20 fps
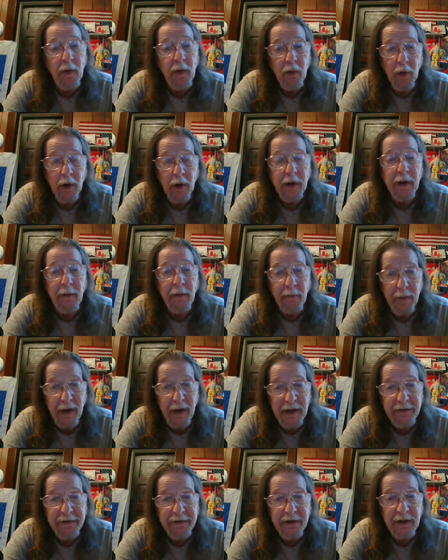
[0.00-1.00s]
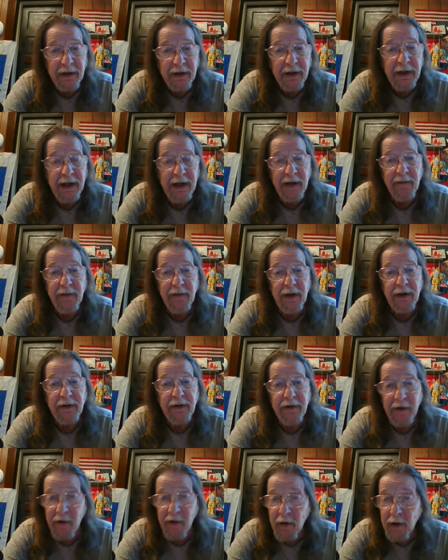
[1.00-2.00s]
were complicit giving
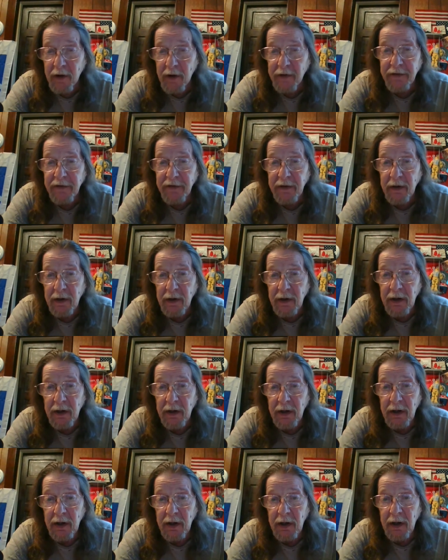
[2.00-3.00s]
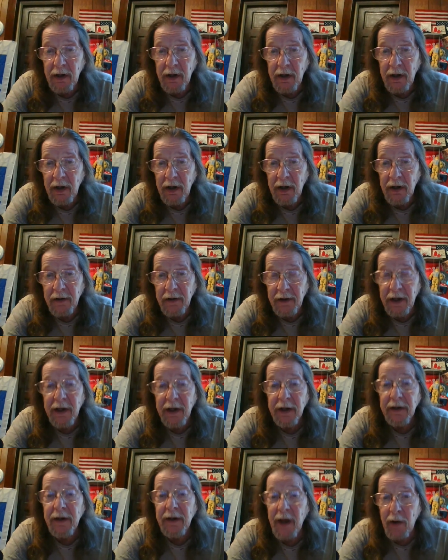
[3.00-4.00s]
tours,
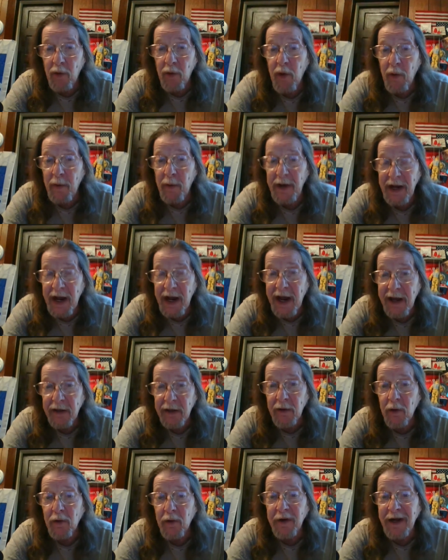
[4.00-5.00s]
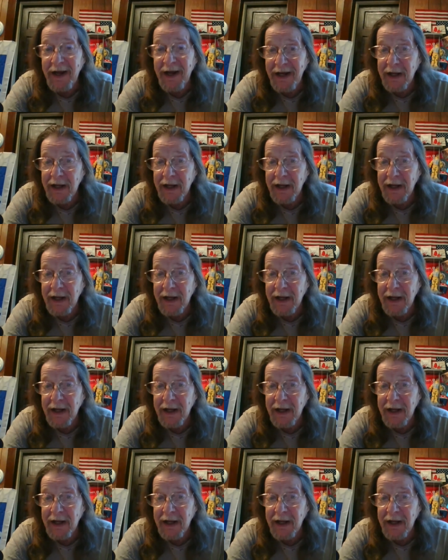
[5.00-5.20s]
then they will be handled